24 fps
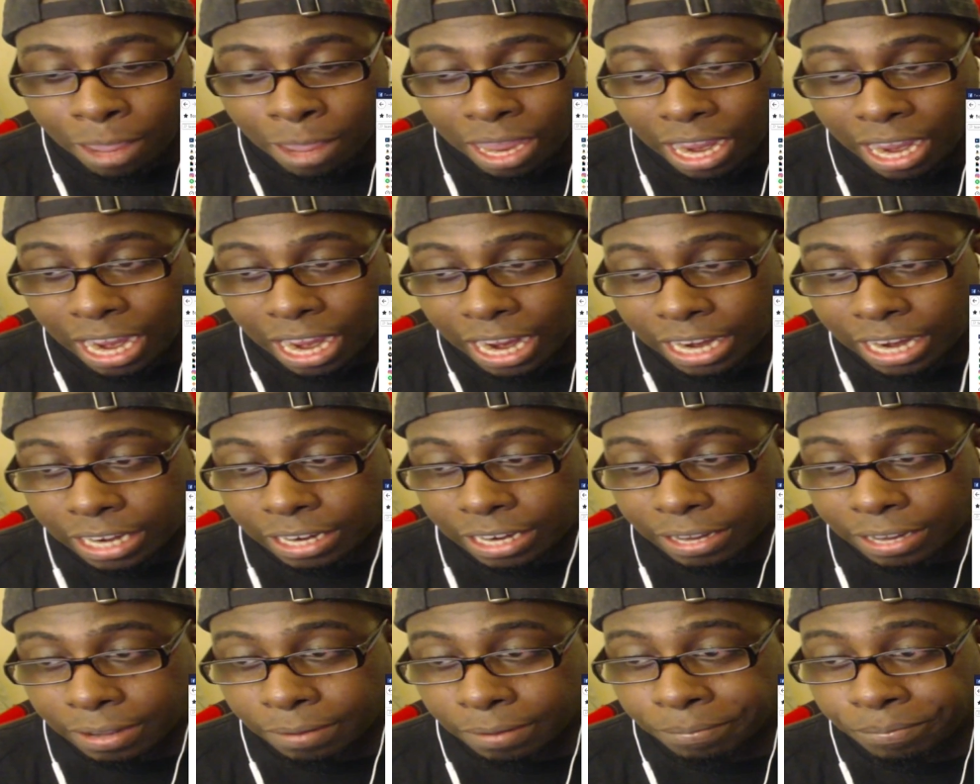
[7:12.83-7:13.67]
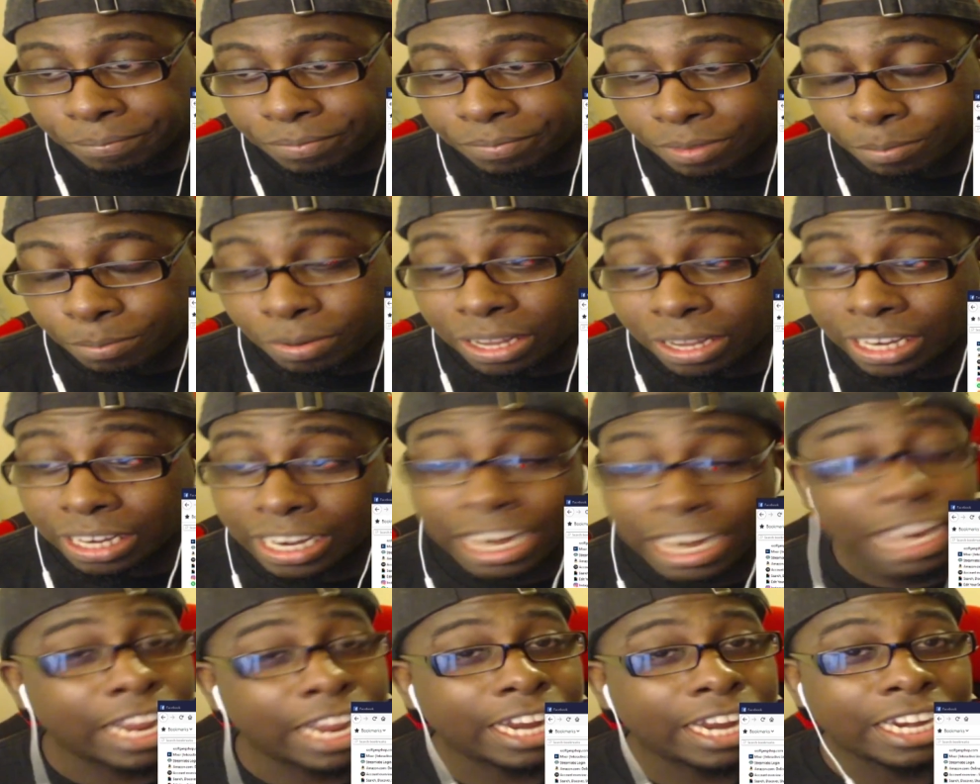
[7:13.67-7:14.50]
And I'm probably going
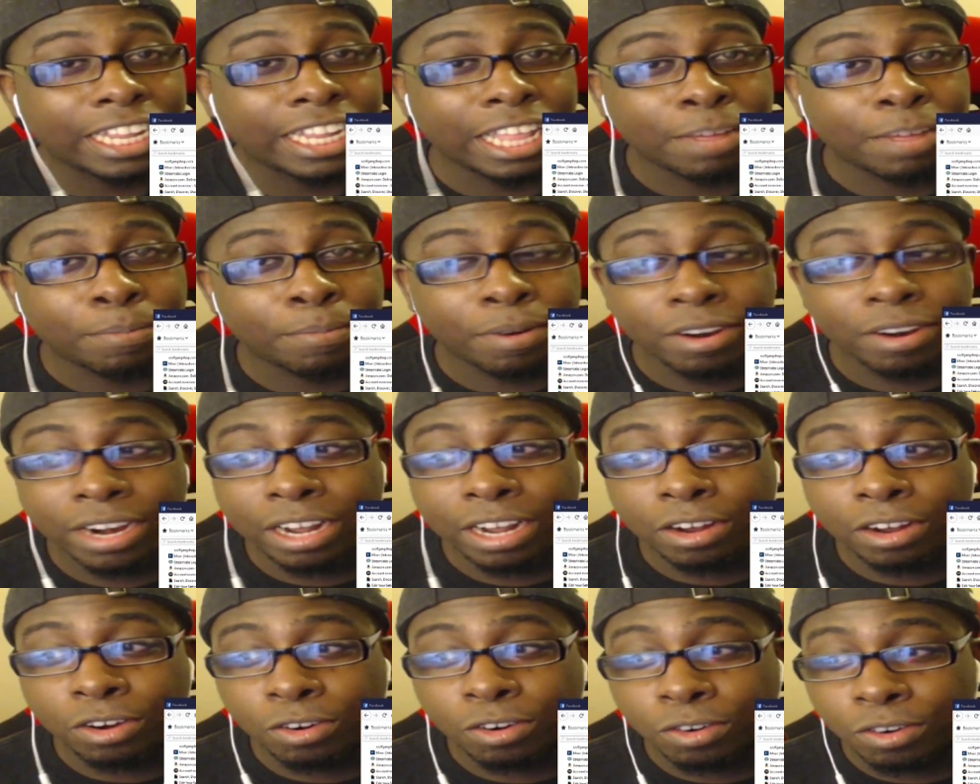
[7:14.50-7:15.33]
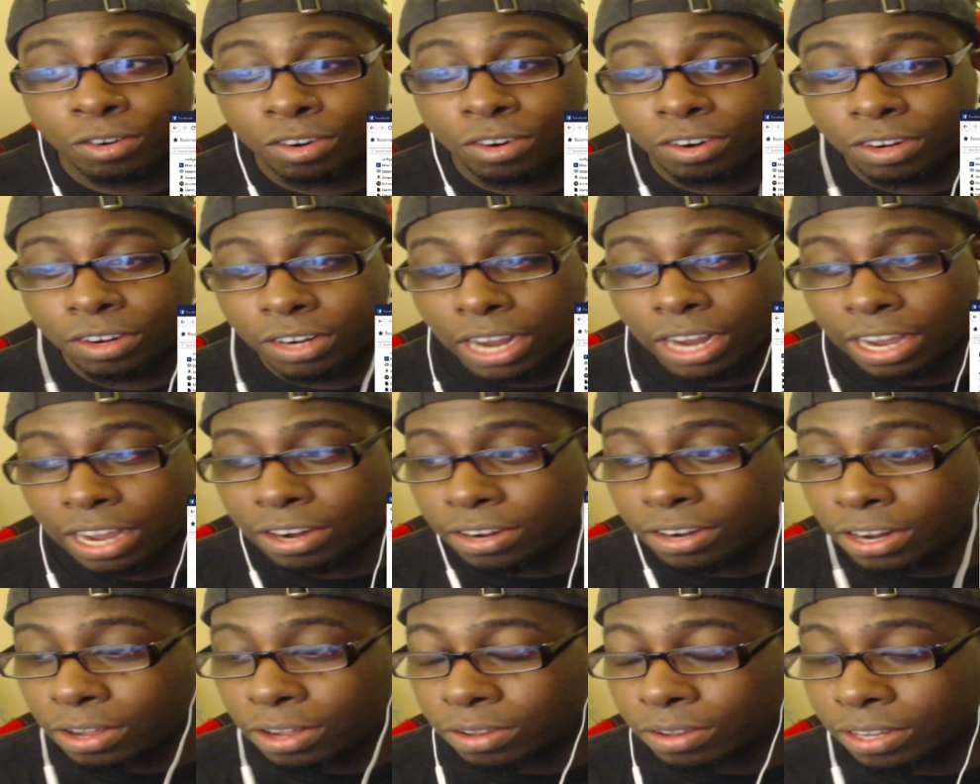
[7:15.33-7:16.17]
to edit that part out or, I don't
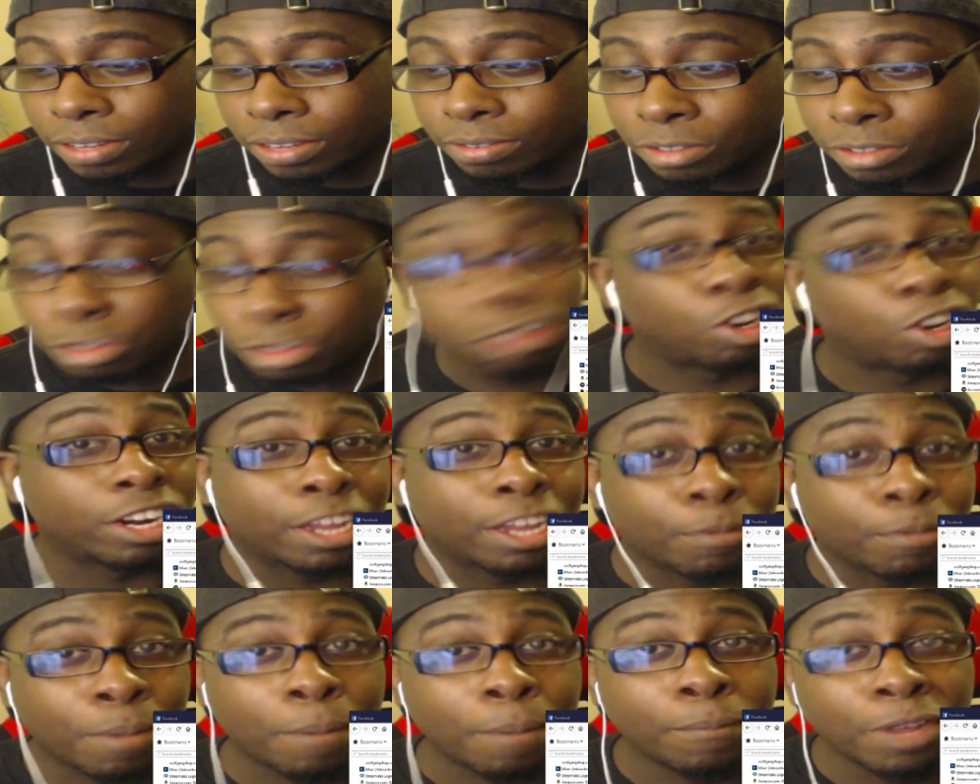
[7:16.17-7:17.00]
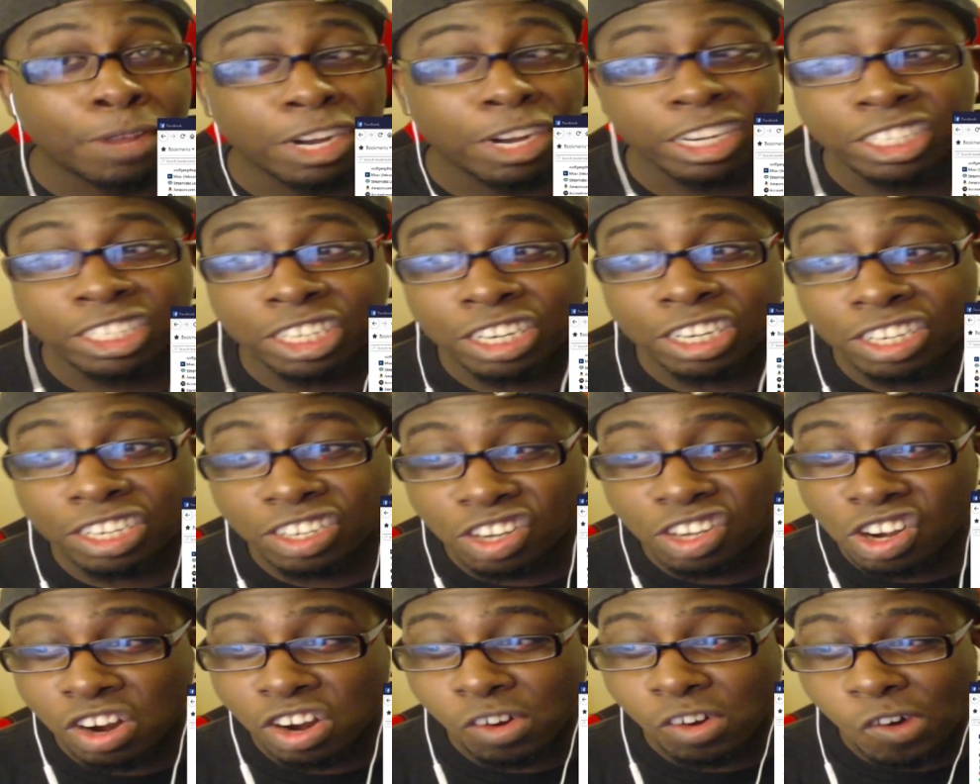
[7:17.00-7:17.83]
know, try and get my minutes in. You
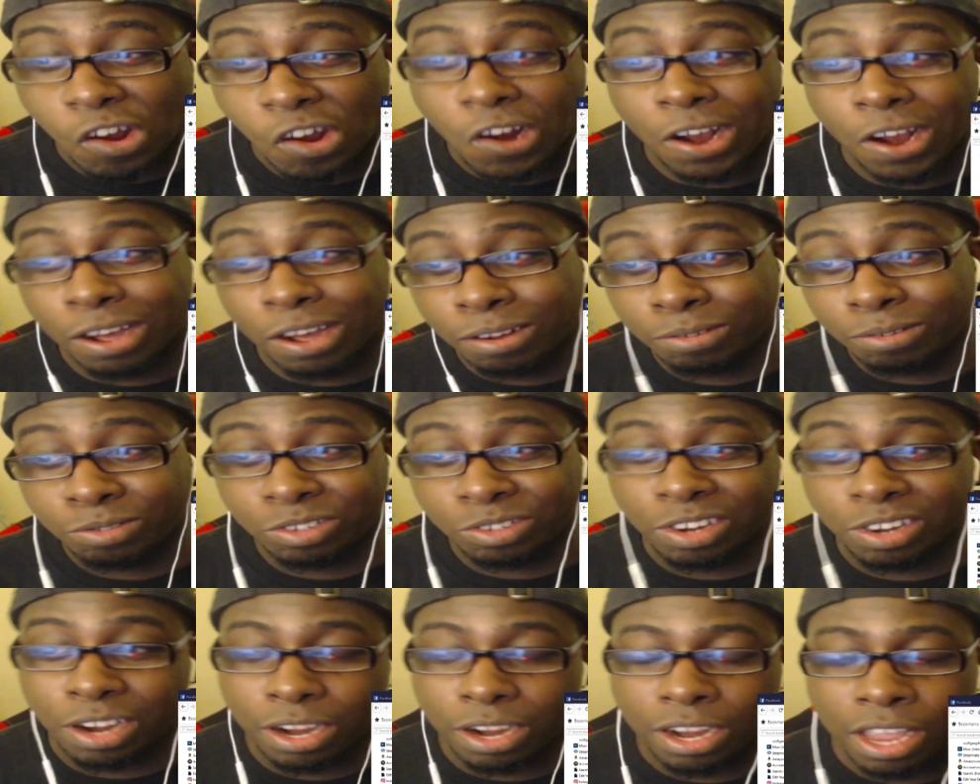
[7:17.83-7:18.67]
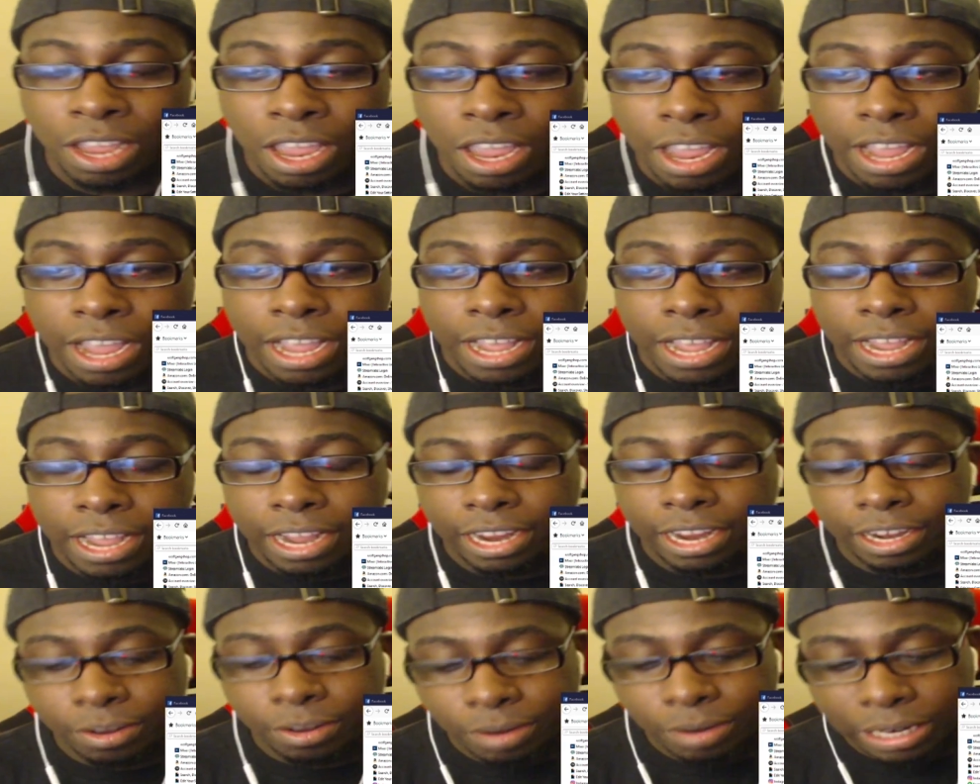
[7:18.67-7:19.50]
know what I'm saying?
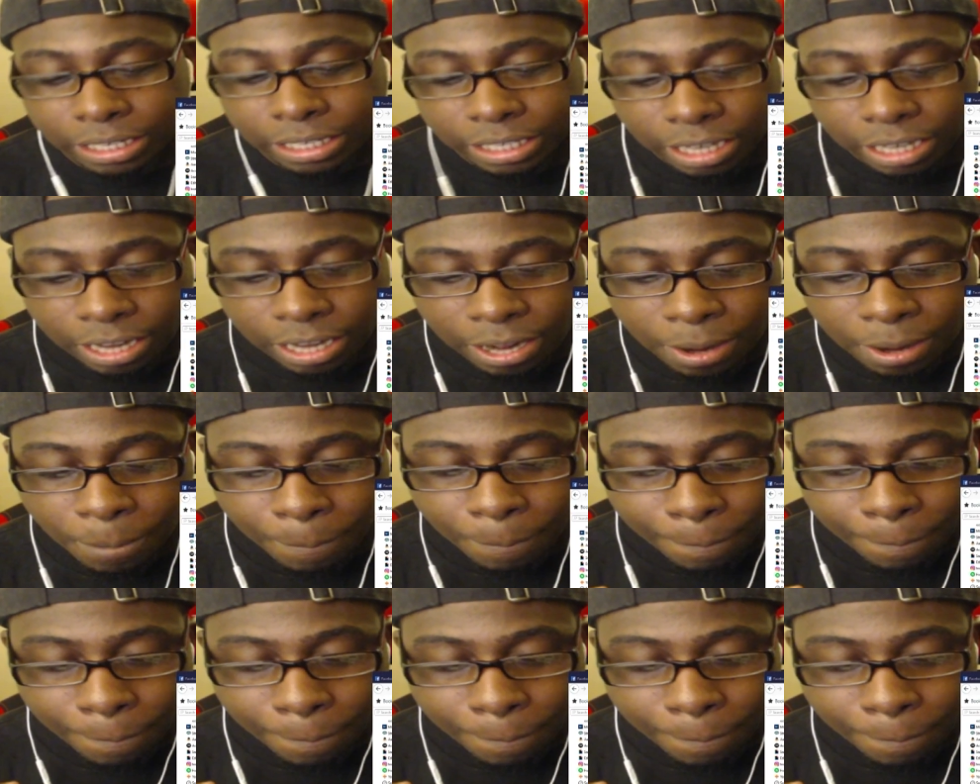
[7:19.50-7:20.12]
Anyways, do I